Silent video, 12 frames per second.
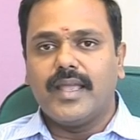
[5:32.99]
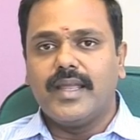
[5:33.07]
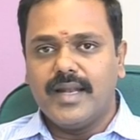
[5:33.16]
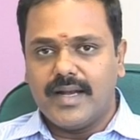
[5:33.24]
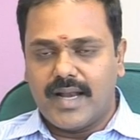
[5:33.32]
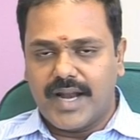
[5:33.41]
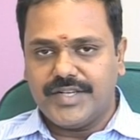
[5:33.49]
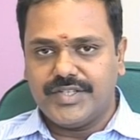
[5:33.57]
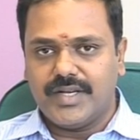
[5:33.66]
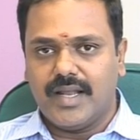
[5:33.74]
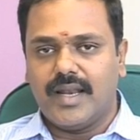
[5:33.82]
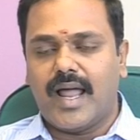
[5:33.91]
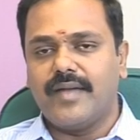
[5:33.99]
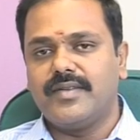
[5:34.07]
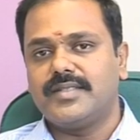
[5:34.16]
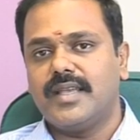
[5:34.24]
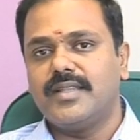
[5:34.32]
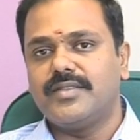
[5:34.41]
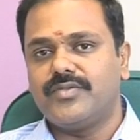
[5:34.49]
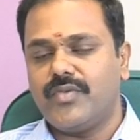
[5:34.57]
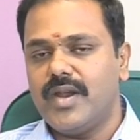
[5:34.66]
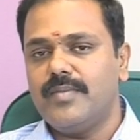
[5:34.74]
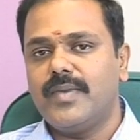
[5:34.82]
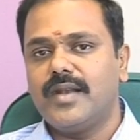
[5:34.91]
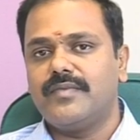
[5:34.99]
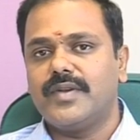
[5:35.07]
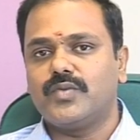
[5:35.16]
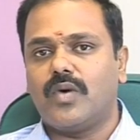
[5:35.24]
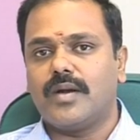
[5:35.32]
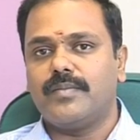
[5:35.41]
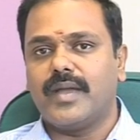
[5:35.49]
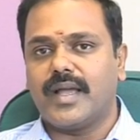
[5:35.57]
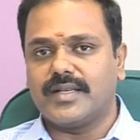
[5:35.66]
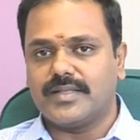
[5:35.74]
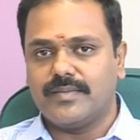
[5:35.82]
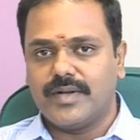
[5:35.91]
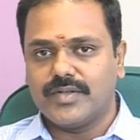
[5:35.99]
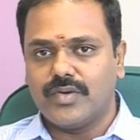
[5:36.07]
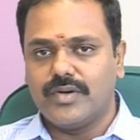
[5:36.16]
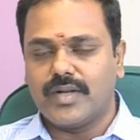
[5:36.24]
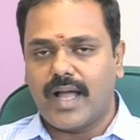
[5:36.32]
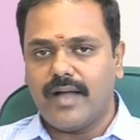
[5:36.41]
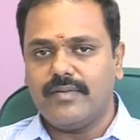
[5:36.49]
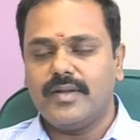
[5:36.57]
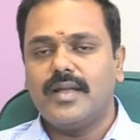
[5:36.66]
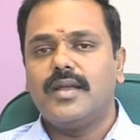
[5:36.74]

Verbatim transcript: in a nutshell i will say the three benefits what my customer is going to have